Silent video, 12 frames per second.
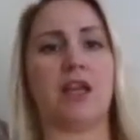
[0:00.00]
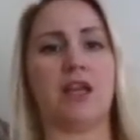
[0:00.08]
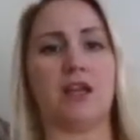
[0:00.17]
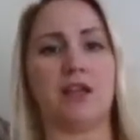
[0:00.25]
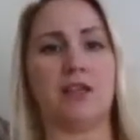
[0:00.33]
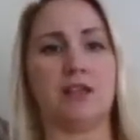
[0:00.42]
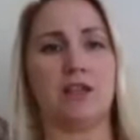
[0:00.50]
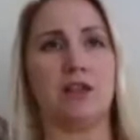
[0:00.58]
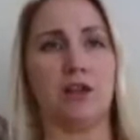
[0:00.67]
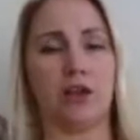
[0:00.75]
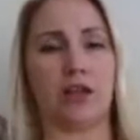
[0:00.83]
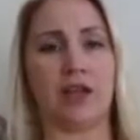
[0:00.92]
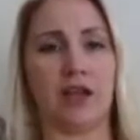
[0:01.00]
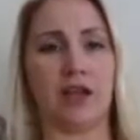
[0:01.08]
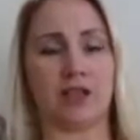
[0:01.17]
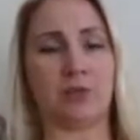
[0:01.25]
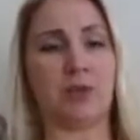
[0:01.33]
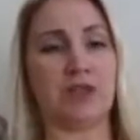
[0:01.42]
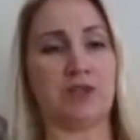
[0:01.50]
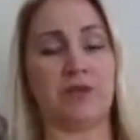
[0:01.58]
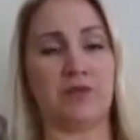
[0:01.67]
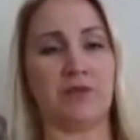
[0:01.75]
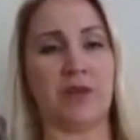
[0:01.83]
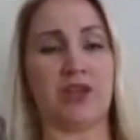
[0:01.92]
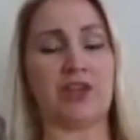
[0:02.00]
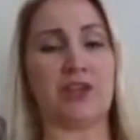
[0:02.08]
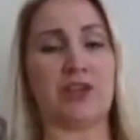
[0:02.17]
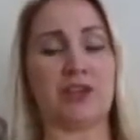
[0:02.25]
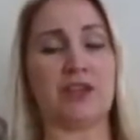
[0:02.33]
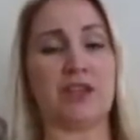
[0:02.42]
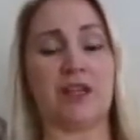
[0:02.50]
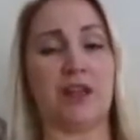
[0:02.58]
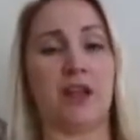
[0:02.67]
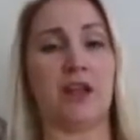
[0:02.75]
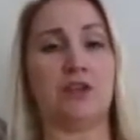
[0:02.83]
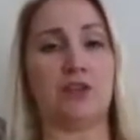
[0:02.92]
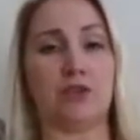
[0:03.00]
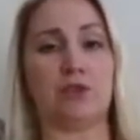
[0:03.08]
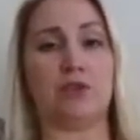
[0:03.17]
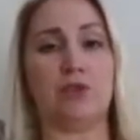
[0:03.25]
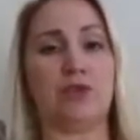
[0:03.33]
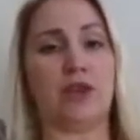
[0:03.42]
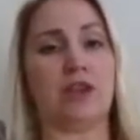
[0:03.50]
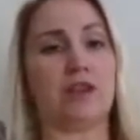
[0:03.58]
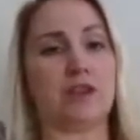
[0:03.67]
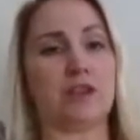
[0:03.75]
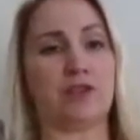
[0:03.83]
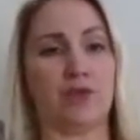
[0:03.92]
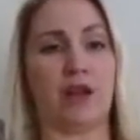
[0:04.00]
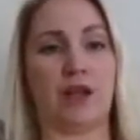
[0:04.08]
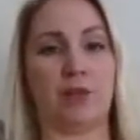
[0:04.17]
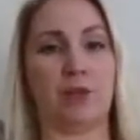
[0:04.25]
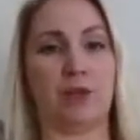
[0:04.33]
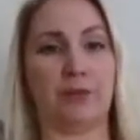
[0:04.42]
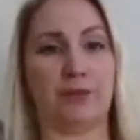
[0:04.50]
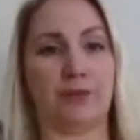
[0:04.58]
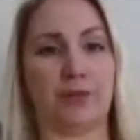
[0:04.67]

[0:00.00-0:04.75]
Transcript: It is looking at a piece of information and seeing, do you think this is reliable?